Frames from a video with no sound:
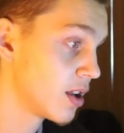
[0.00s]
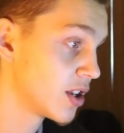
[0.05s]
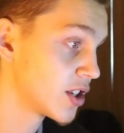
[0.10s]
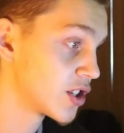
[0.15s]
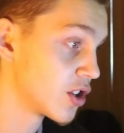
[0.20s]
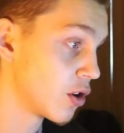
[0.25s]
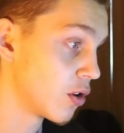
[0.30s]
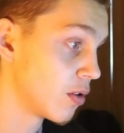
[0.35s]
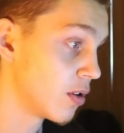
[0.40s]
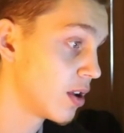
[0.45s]

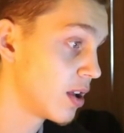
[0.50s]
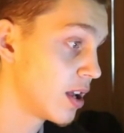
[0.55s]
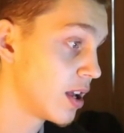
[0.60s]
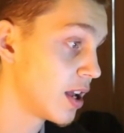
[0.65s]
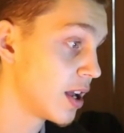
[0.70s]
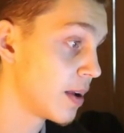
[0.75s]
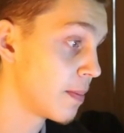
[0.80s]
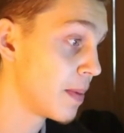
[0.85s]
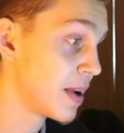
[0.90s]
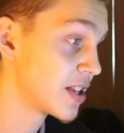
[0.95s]
So
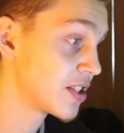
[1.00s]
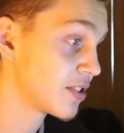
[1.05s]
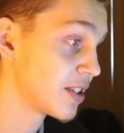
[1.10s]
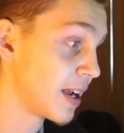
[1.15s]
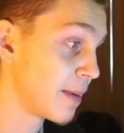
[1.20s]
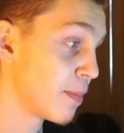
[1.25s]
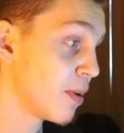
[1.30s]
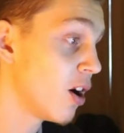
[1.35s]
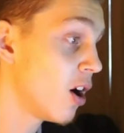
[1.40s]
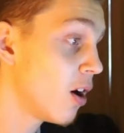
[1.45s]

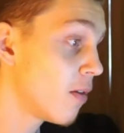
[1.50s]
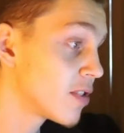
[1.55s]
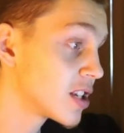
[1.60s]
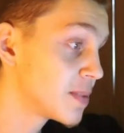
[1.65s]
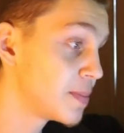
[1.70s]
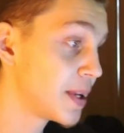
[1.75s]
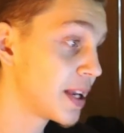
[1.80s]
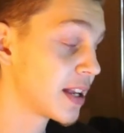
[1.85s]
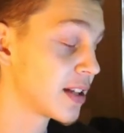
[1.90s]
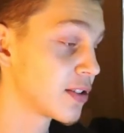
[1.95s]
basically, Paul was
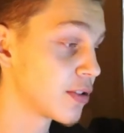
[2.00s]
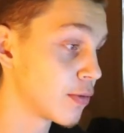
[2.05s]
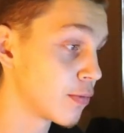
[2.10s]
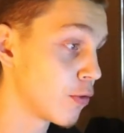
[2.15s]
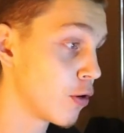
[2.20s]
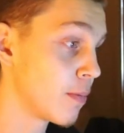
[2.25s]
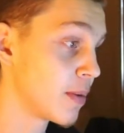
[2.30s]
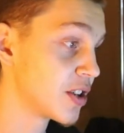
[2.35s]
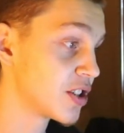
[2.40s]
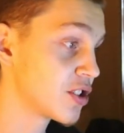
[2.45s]
speaking to the
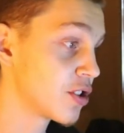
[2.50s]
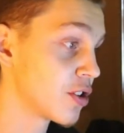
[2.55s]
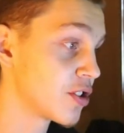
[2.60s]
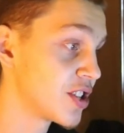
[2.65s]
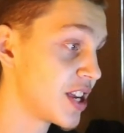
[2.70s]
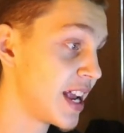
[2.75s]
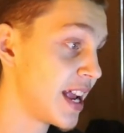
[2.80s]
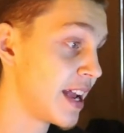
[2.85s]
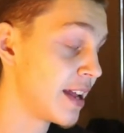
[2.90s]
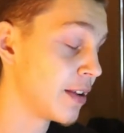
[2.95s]
Roman
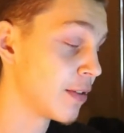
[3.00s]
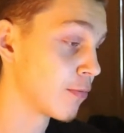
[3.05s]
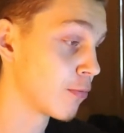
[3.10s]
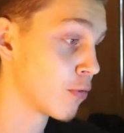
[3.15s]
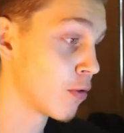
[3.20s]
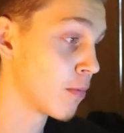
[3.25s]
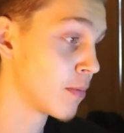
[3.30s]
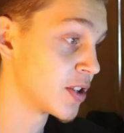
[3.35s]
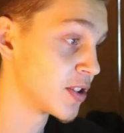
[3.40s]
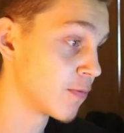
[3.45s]
church in
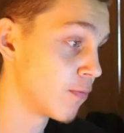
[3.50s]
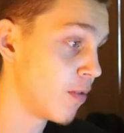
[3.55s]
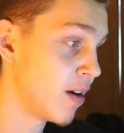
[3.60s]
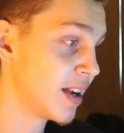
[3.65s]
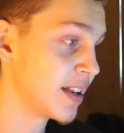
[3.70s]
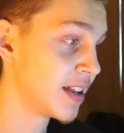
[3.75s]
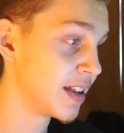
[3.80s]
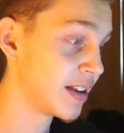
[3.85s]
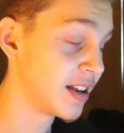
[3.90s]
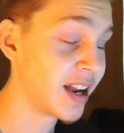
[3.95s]
Romans
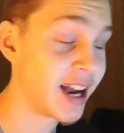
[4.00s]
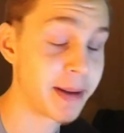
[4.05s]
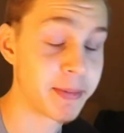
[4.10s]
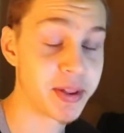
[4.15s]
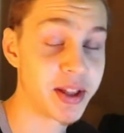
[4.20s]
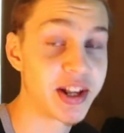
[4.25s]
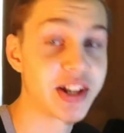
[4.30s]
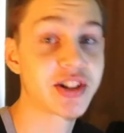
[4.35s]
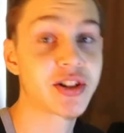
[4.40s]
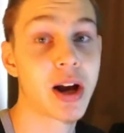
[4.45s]
one to nine, but
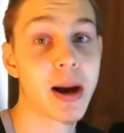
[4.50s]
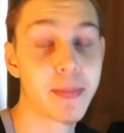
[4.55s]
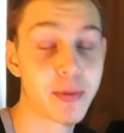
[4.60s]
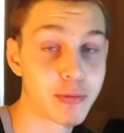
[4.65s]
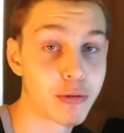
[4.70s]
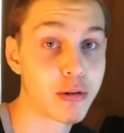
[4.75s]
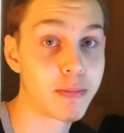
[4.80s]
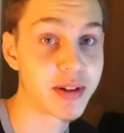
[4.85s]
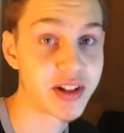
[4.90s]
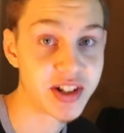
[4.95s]
then he stops
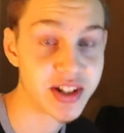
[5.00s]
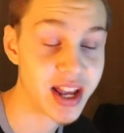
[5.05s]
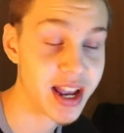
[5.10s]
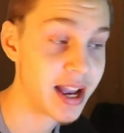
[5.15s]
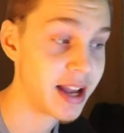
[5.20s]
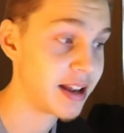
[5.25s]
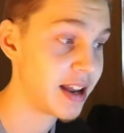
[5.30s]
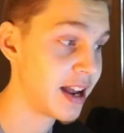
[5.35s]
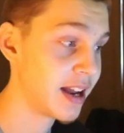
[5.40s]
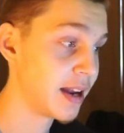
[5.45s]
in Romans
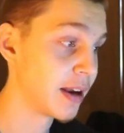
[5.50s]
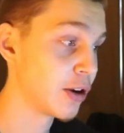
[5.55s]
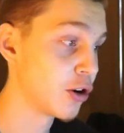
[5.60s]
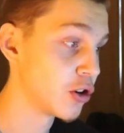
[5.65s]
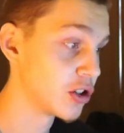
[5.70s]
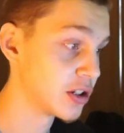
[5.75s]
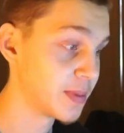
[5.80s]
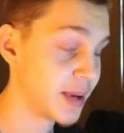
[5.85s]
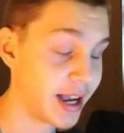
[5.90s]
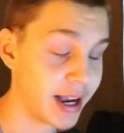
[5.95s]
ten and
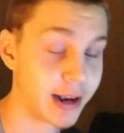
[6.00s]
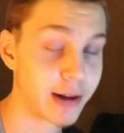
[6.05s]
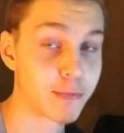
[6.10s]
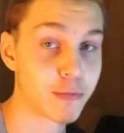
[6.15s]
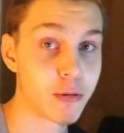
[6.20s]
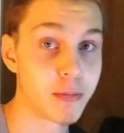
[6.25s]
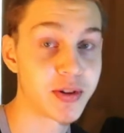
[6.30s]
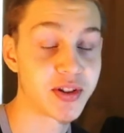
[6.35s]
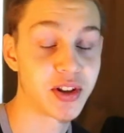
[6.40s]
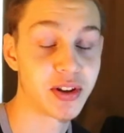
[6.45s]
goes back in
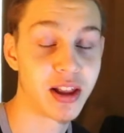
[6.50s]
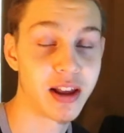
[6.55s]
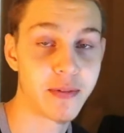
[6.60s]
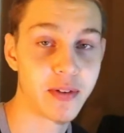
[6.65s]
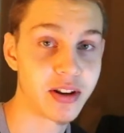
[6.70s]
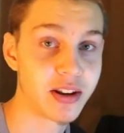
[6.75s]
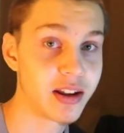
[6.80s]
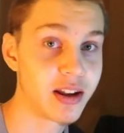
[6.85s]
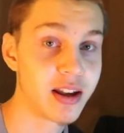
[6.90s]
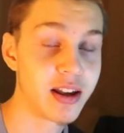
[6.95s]
Romans
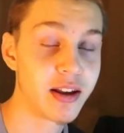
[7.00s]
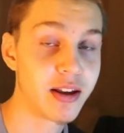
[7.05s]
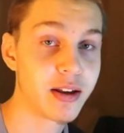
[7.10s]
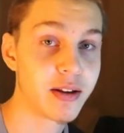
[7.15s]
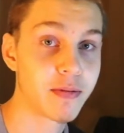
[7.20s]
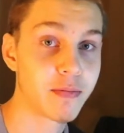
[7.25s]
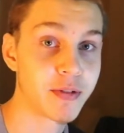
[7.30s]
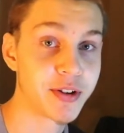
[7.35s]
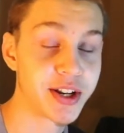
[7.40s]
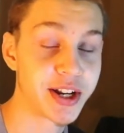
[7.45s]
eleven.
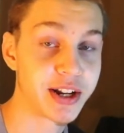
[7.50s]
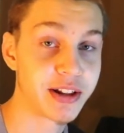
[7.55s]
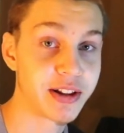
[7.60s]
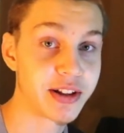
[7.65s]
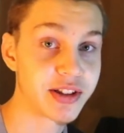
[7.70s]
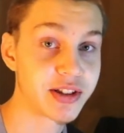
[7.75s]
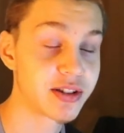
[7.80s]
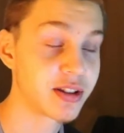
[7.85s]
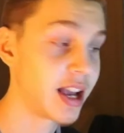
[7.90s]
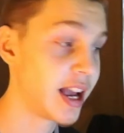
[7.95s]

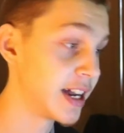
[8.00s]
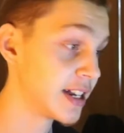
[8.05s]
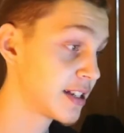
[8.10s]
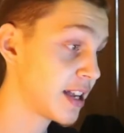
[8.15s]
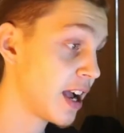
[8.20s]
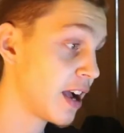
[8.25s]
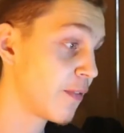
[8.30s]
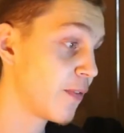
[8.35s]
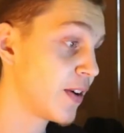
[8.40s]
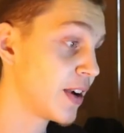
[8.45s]
Ridiculous. And it's
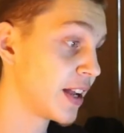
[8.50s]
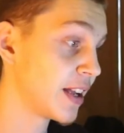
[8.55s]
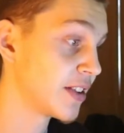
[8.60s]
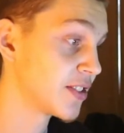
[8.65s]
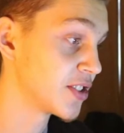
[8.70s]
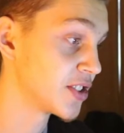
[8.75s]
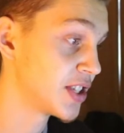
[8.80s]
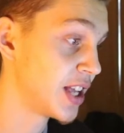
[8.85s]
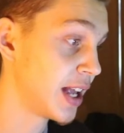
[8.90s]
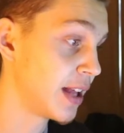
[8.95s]
kind of funny because
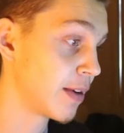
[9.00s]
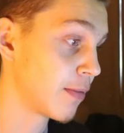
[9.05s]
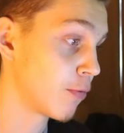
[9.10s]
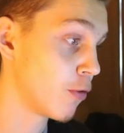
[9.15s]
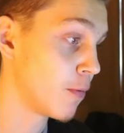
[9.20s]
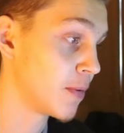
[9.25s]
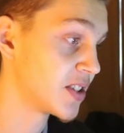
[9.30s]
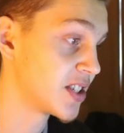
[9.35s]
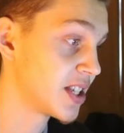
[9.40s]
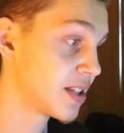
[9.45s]
they'll say that
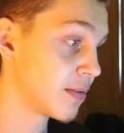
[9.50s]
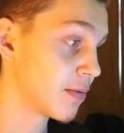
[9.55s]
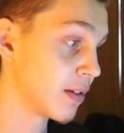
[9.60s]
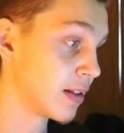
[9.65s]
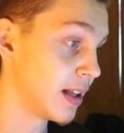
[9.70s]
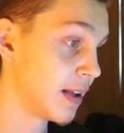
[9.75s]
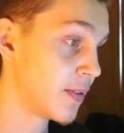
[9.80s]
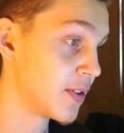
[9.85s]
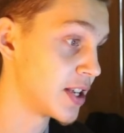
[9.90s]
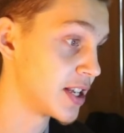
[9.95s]
Romans
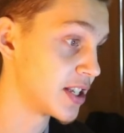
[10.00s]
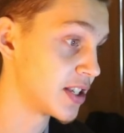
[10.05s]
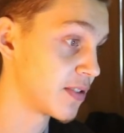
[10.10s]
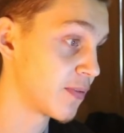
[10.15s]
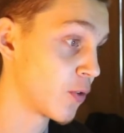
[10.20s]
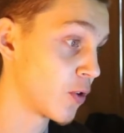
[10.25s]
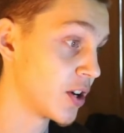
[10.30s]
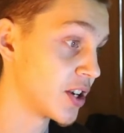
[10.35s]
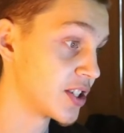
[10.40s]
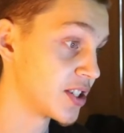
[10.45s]
eleven is
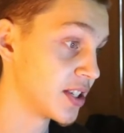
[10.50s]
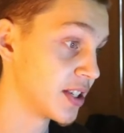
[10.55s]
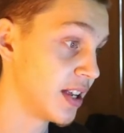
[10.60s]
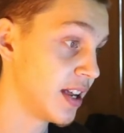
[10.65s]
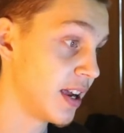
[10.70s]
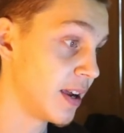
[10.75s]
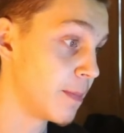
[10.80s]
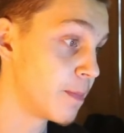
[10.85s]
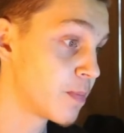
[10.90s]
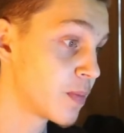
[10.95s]
for us
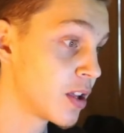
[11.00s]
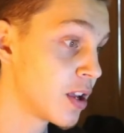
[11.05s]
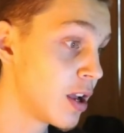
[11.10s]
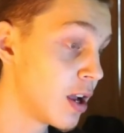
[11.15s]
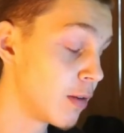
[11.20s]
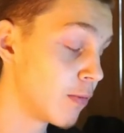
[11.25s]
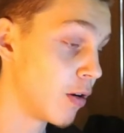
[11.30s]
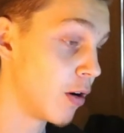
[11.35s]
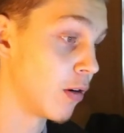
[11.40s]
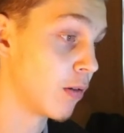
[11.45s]
today.
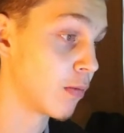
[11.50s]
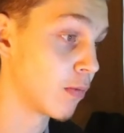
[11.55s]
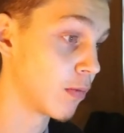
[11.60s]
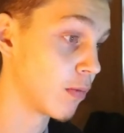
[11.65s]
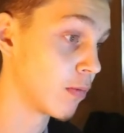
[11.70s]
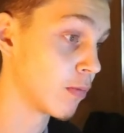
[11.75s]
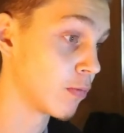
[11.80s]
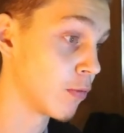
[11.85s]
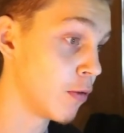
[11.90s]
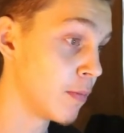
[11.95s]
Well,
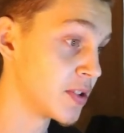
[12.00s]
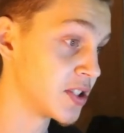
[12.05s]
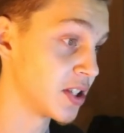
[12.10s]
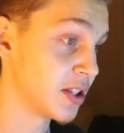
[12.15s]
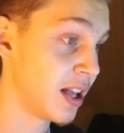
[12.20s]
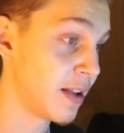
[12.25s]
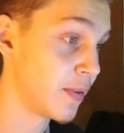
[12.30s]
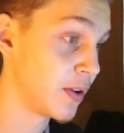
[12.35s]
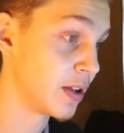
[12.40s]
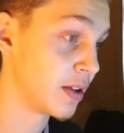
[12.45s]
Romans
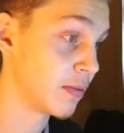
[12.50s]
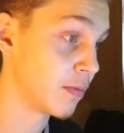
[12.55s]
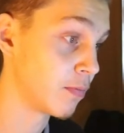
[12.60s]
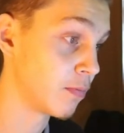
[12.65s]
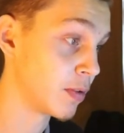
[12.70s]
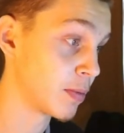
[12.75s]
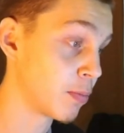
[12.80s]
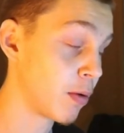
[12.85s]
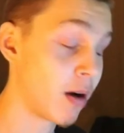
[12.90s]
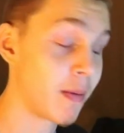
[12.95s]
eleven
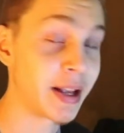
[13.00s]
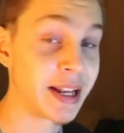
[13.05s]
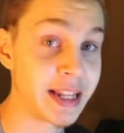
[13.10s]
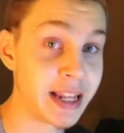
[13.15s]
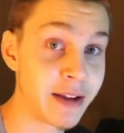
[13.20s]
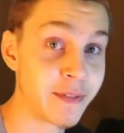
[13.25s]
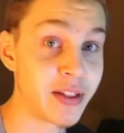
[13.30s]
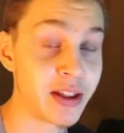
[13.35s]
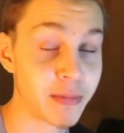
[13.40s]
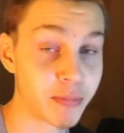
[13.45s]
would probably
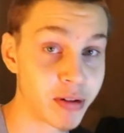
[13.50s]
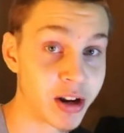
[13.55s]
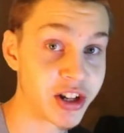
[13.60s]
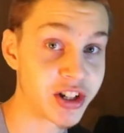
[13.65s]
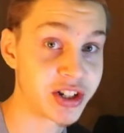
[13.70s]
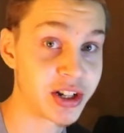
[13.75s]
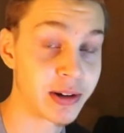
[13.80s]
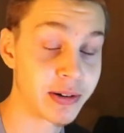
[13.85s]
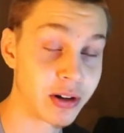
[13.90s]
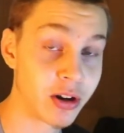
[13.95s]
give the
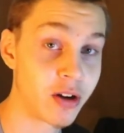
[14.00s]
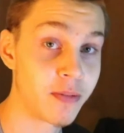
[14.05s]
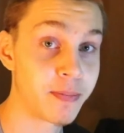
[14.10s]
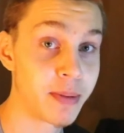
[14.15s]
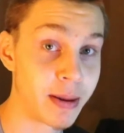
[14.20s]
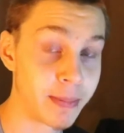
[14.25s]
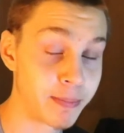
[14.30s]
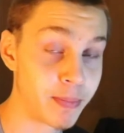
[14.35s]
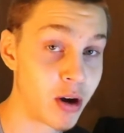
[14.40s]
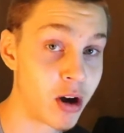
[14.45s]
impression that
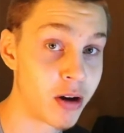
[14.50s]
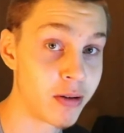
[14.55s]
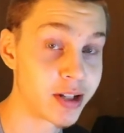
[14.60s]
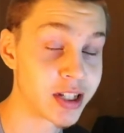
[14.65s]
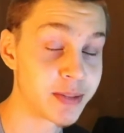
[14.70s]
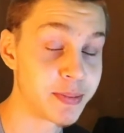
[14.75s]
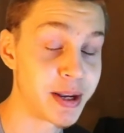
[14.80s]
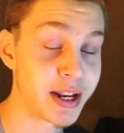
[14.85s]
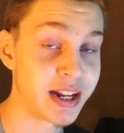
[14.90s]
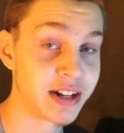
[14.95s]
Paul is
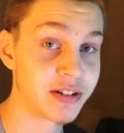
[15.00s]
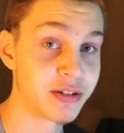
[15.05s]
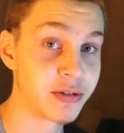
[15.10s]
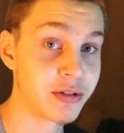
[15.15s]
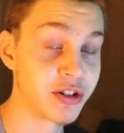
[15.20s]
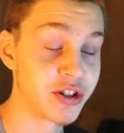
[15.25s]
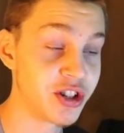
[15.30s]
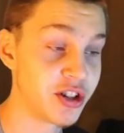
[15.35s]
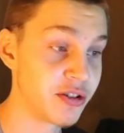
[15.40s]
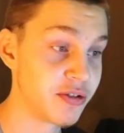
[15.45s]
speaking to
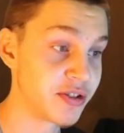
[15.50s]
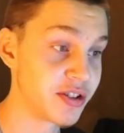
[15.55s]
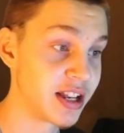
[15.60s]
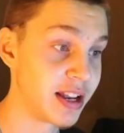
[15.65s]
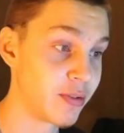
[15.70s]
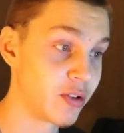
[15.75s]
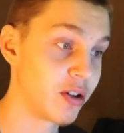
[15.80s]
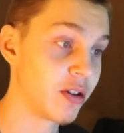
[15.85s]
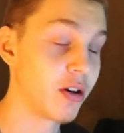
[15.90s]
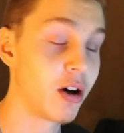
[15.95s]
the Jews,
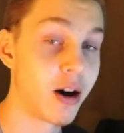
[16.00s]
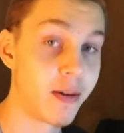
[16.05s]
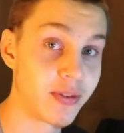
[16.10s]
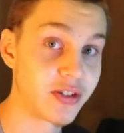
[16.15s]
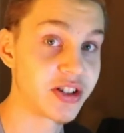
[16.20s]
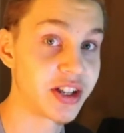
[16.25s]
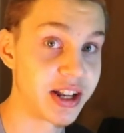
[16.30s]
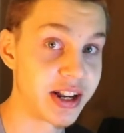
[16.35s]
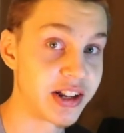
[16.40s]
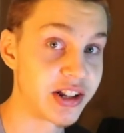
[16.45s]
even though
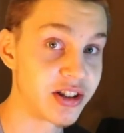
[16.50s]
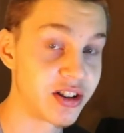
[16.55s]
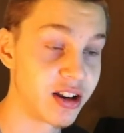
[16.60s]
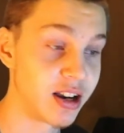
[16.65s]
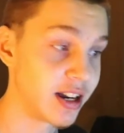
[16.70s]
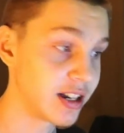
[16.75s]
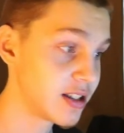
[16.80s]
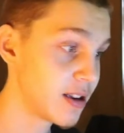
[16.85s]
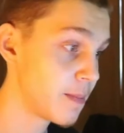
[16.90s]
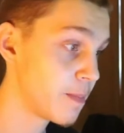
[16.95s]
obviously he's
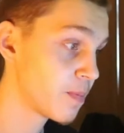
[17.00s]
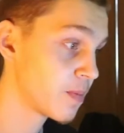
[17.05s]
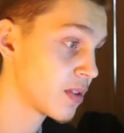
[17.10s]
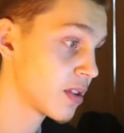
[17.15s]
not.